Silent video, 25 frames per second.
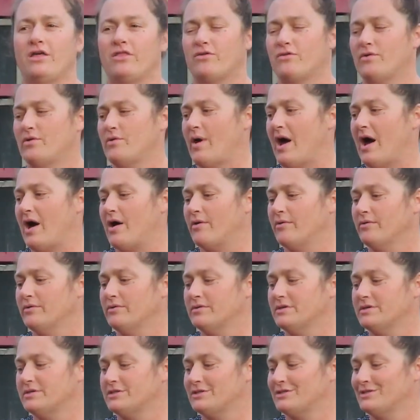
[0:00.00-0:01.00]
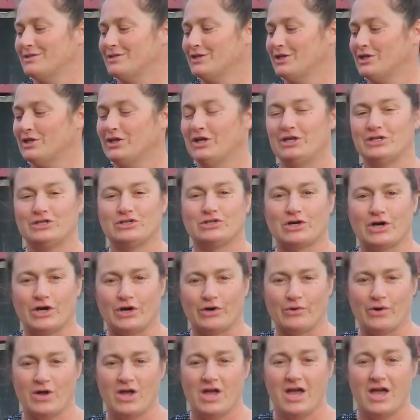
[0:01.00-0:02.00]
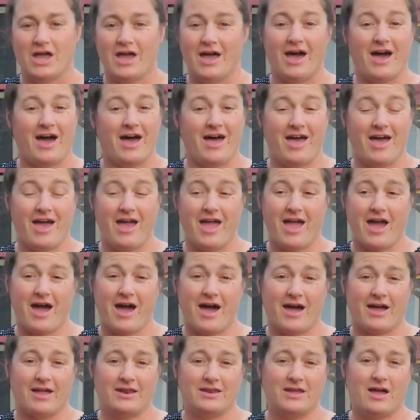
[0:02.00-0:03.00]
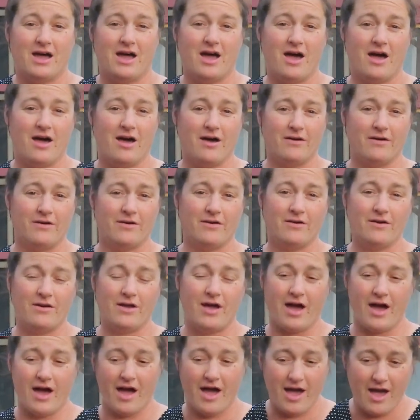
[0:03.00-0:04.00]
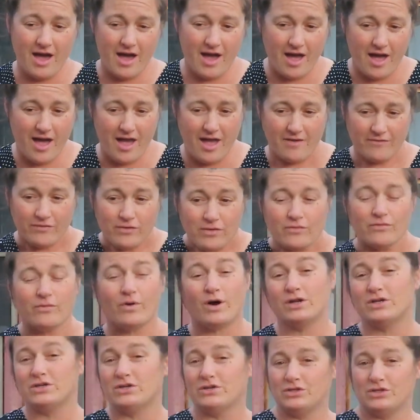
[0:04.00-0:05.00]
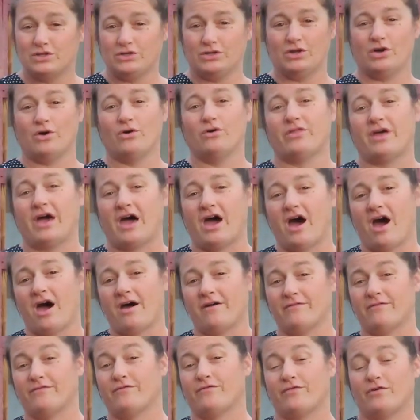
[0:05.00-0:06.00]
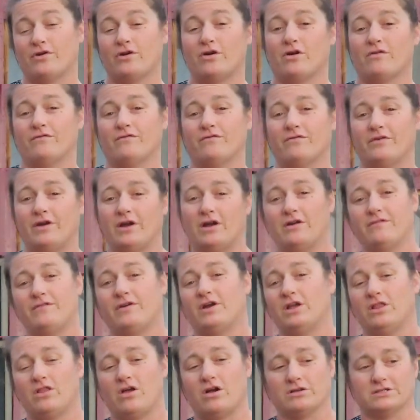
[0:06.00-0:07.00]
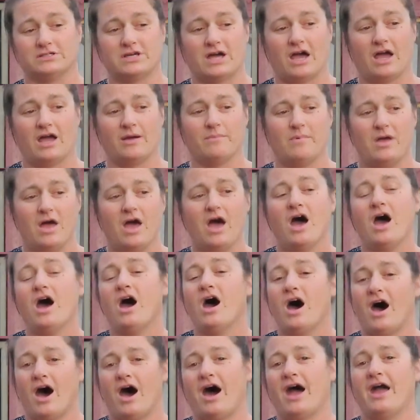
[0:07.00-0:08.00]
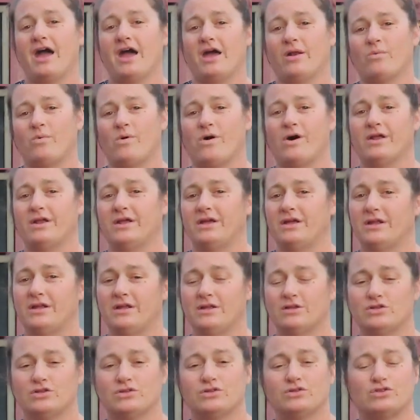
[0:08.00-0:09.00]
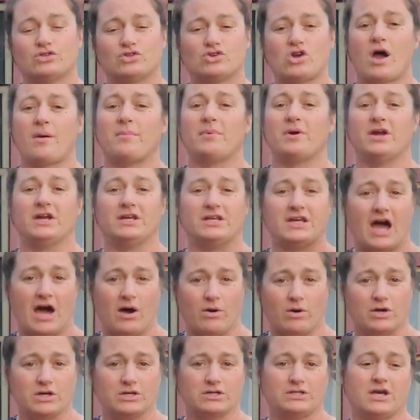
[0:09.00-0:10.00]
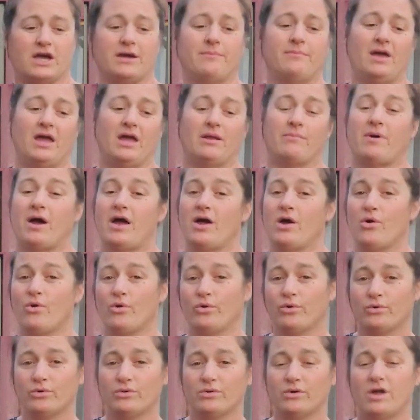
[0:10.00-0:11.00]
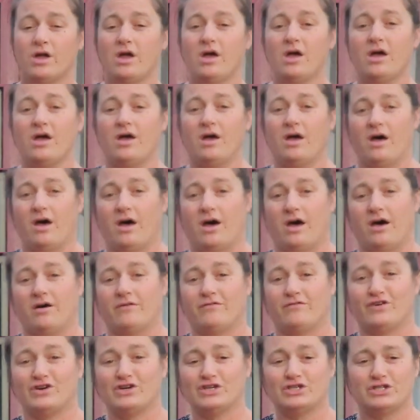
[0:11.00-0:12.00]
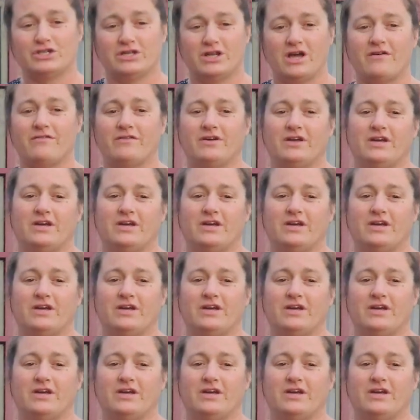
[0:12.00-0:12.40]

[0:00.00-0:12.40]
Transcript: throughout this little intro. And if you've watched those, you know that for a very, very long time I had wanted strawberry towers. I made my own version of